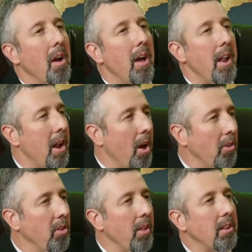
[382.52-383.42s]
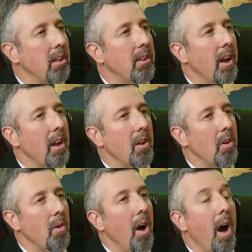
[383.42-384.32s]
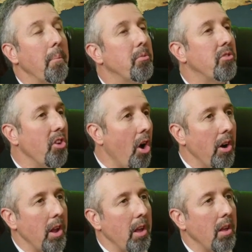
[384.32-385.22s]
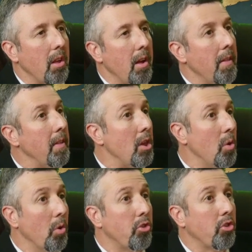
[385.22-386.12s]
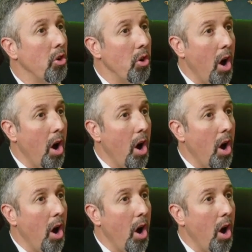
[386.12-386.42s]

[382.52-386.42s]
And I'd also like to tell you I'm sorry that you were screwed